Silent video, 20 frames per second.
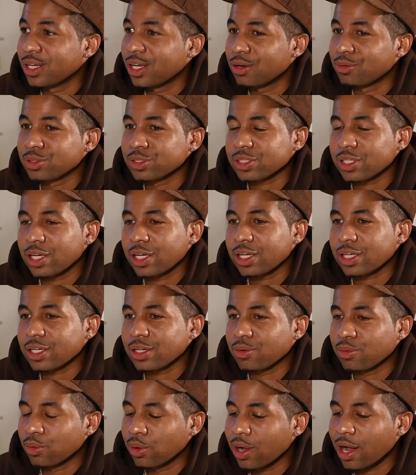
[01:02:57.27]
It was
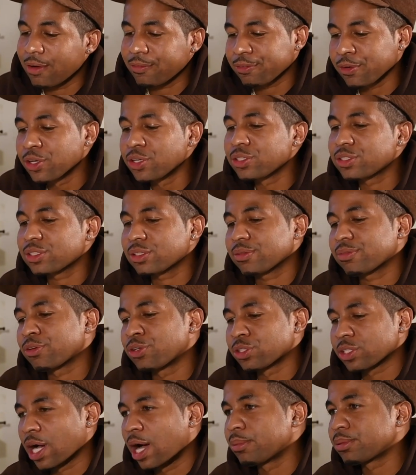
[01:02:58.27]
like, well, at first
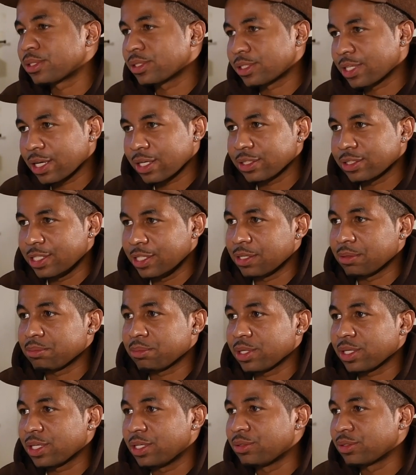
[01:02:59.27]
Hopsin
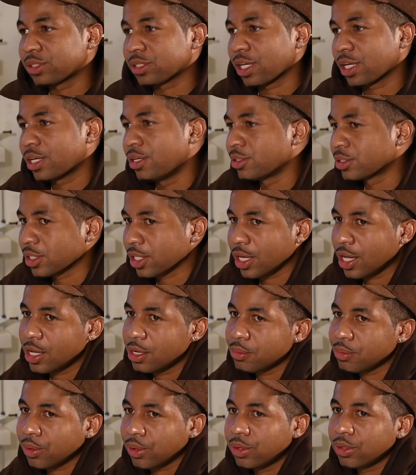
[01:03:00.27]
DM'd me. He was like,
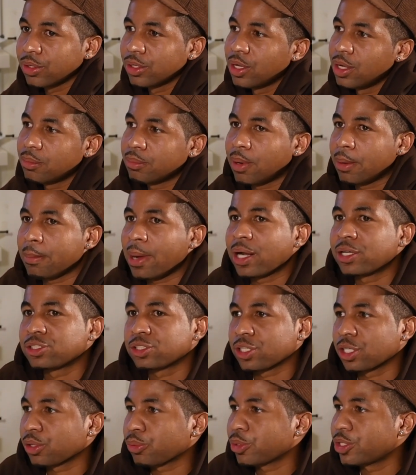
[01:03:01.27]
"Hey, bro, my
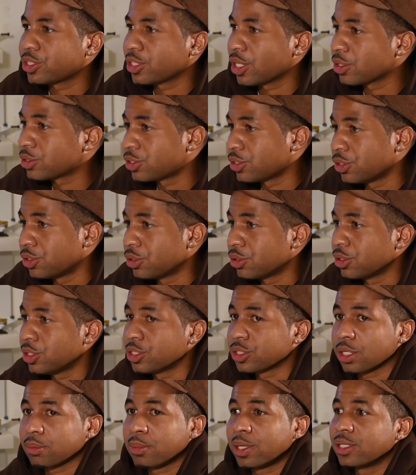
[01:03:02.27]
manager's gonna reach out to you."
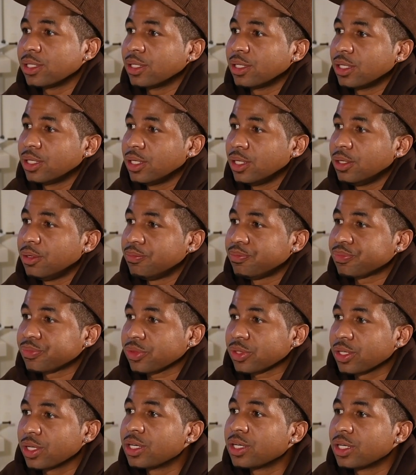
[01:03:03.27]
He's like, "My
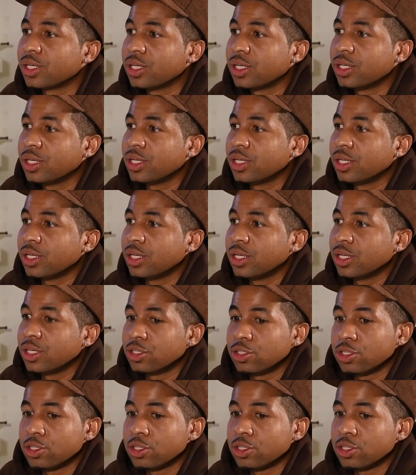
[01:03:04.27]
information there at the party and stuff."